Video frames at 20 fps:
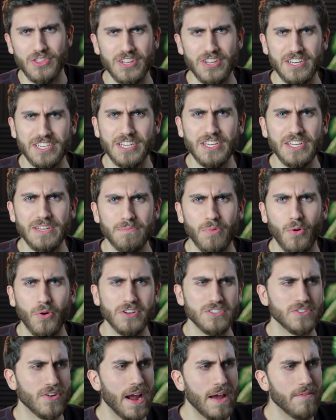the teen
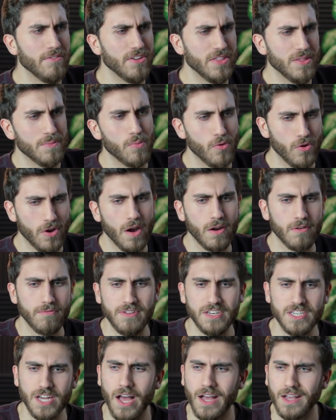boys are having the
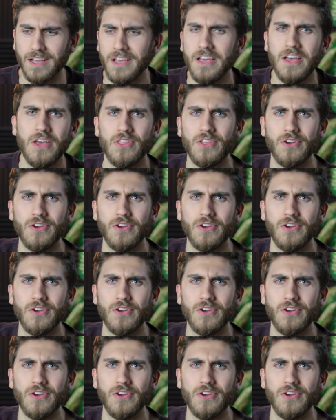pornography talk.